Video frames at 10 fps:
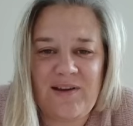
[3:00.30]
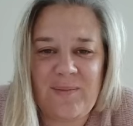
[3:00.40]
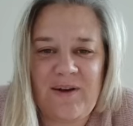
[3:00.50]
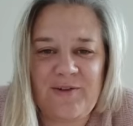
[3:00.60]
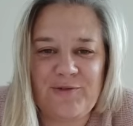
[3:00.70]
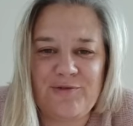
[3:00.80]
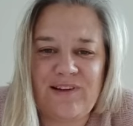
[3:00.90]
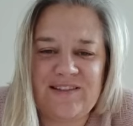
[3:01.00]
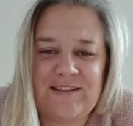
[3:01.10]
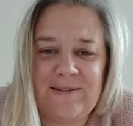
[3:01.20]
about
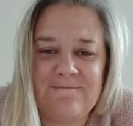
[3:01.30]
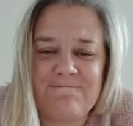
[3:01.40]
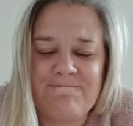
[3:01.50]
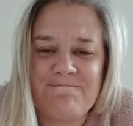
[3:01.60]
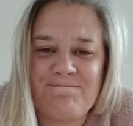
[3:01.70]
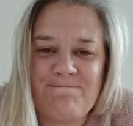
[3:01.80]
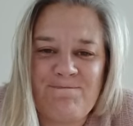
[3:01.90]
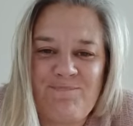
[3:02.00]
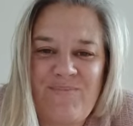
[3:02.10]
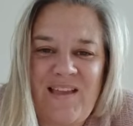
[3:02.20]
already.
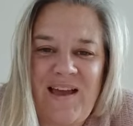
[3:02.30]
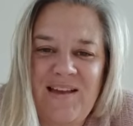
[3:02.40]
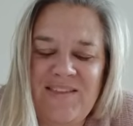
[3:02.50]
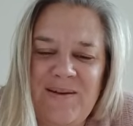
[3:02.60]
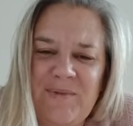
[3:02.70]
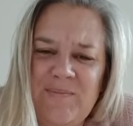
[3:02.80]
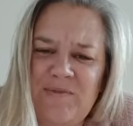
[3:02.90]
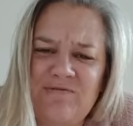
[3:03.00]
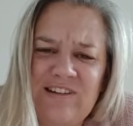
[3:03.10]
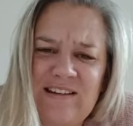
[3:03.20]
And that made
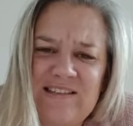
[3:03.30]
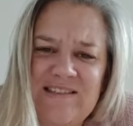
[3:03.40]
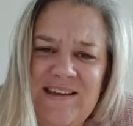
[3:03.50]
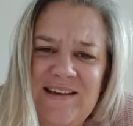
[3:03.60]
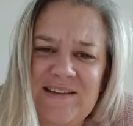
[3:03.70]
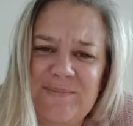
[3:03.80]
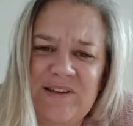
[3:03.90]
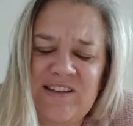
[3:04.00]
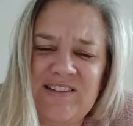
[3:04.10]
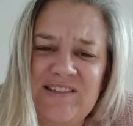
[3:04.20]
me really sad,
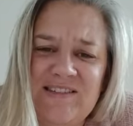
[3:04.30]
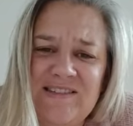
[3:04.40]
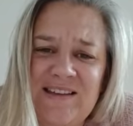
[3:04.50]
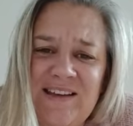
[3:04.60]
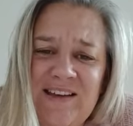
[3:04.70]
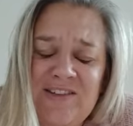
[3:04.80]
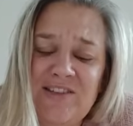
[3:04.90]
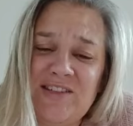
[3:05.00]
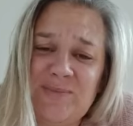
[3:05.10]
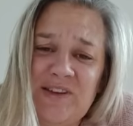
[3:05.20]
because
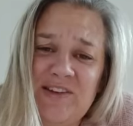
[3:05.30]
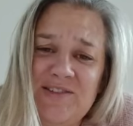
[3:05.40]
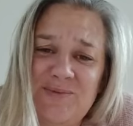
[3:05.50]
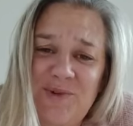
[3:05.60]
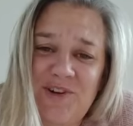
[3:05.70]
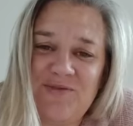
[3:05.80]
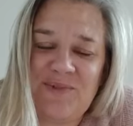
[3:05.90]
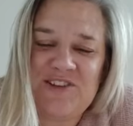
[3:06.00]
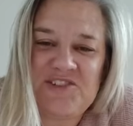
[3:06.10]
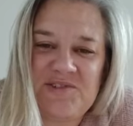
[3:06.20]
just because one of
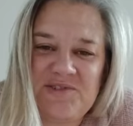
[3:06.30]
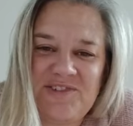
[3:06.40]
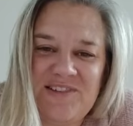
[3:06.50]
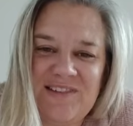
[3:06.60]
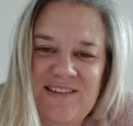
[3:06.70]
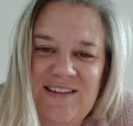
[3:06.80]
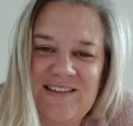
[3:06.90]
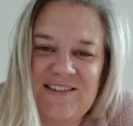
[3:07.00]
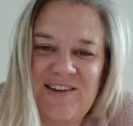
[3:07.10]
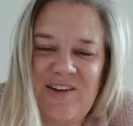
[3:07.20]
my children
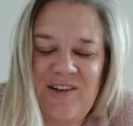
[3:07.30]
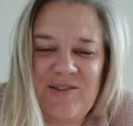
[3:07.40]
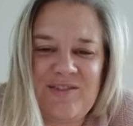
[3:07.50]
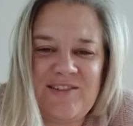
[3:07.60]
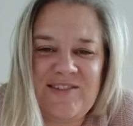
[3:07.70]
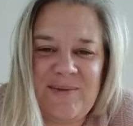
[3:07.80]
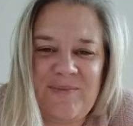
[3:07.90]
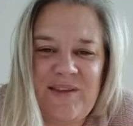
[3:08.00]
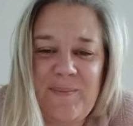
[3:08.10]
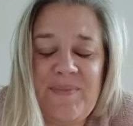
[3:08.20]
is going through
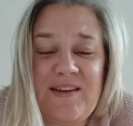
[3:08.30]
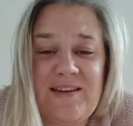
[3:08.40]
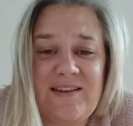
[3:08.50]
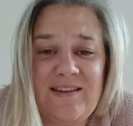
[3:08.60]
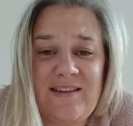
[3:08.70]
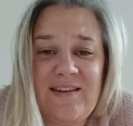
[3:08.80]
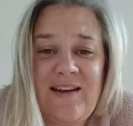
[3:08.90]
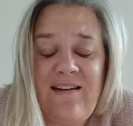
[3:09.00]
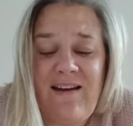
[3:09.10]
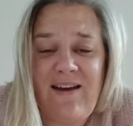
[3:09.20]
something big
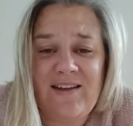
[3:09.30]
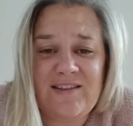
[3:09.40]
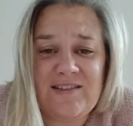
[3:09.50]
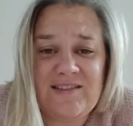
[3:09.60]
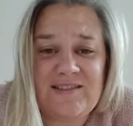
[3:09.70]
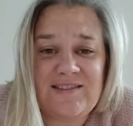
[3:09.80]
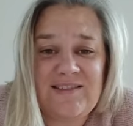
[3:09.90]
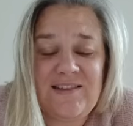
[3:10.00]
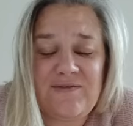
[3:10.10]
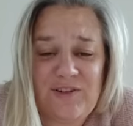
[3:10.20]
and
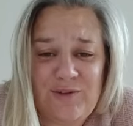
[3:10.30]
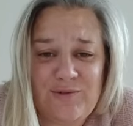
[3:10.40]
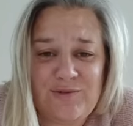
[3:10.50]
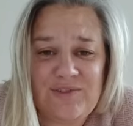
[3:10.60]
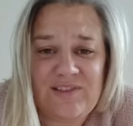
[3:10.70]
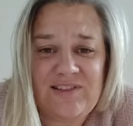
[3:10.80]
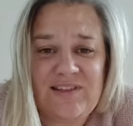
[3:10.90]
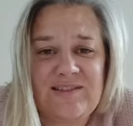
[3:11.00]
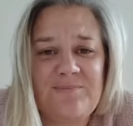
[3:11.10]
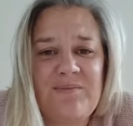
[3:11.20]
difficult
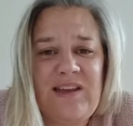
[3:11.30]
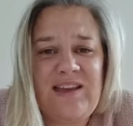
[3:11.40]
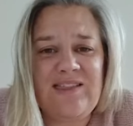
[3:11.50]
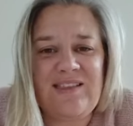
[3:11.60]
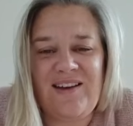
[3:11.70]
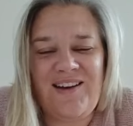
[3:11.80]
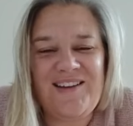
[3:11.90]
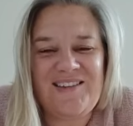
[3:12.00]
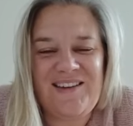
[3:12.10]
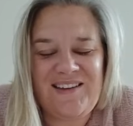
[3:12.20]
doesn't mean that
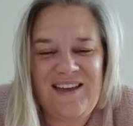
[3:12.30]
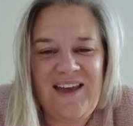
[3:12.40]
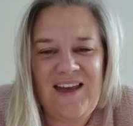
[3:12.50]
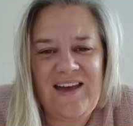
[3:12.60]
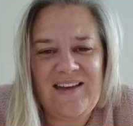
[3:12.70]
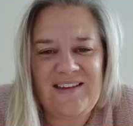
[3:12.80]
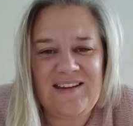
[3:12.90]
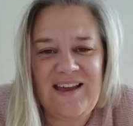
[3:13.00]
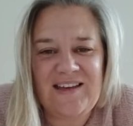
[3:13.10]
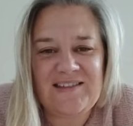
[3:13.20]
I care any
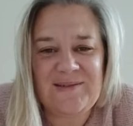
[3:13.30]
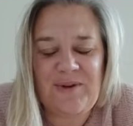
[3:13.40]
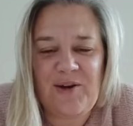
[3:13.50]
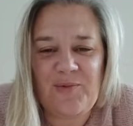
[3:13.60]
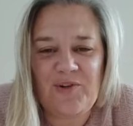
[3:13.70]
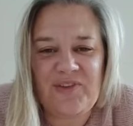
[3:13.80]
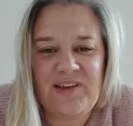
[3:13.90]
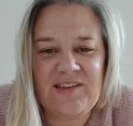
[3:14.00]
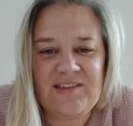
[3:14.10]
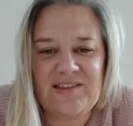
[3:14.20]
less about what the
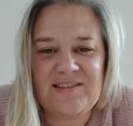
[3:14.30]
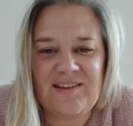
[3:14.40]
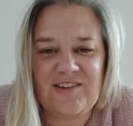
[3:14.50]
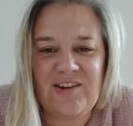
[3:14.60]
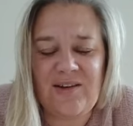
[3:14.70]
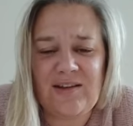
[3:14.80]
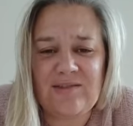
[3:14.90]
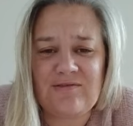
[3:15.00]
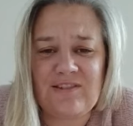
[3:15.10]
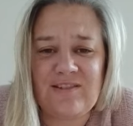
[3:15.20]
others are going through.